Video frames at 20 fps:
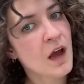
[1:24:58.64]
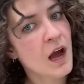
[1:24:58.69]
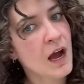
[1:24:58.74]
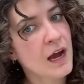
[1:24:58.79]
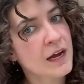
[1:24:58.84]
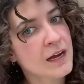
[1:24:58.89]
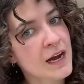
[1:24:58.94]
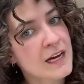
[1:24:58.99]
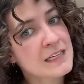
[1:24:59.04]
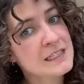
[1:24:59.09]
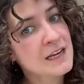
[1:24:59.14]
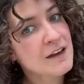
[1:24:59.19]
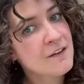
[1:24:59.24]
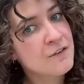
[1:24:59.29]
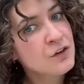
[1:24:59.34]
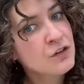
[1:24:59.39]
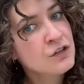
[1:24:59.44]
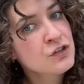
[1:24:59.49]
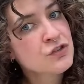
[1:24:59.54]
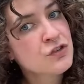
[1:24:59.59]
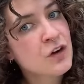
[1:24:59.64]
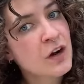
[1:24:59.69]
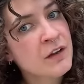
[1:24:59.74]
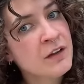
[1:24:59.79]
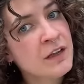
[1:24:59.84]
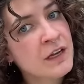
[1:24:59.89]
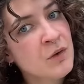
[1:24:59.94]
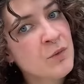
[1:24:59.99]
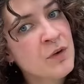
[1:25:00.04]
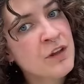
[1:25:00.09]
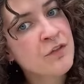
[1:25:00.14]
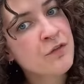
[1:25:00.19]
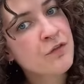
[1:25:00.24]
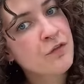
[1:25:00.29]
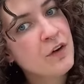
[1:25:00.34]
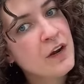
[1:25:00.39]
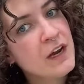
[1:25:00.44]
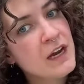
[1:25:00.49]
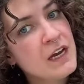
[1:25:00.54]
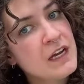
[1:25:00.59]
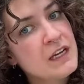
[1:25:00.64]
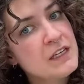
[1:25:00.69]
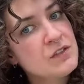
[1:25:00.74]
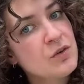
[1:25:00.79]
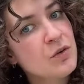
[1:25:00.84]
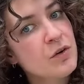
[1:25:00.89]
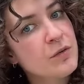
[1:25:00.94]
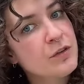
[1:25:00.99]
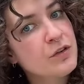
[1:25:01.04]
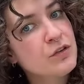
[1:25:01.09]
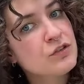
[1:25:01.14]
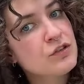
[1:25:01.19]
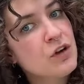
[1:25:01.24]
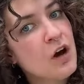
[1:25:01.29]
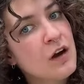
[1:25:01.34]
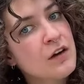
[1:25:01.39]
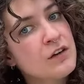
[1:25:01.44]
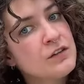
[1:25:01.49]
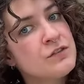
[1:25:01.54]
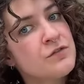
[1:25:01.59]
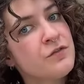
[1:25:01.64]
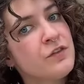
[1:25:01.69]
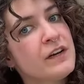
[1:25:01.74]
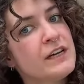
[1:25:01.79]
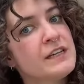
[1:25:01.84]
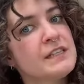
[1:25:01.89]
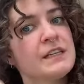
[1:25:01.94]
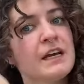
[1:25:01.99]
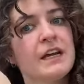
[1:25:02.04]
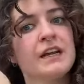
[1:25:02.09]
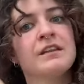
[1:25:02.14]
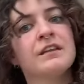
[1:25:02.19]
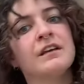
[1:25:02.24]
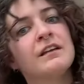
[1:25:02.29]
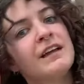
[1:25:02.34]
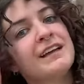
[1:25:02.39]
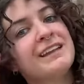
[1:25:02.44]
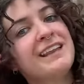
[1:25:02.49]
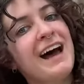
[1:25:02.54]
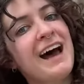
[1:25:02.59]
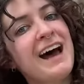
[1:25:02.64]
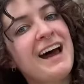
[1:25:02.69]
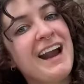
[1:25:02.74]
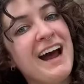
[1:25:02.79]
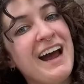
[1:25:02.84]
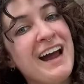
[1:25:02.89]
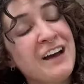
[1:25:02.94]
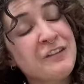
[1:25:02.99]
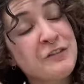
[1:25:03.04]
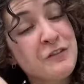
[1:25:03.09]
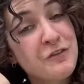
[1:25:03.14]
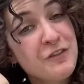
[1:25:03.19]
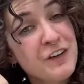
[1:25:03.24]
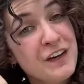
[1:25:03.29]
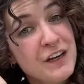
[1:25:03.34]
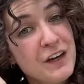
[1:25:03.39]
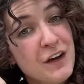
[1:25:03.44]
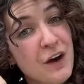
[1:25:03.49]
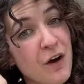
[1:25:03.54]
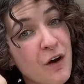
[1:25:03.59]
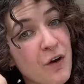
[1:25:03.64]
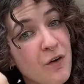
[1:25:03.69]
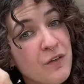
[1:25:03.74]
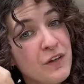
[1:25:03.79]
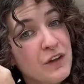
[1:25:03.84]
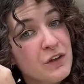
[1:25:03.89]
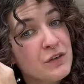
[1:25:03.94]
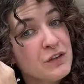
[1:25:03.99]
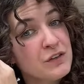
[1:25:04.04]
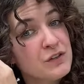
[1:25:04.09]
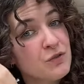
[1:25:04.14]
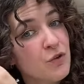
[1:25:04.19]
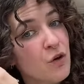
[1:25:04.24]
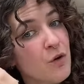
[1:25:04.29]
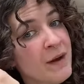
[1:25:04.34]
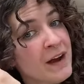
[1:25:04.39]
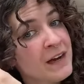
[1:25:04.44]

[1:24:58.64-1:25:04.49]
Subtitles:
Guys, if you're struggling with frizz or with your daughter's frizz, anything like that, I have a video that you can scroll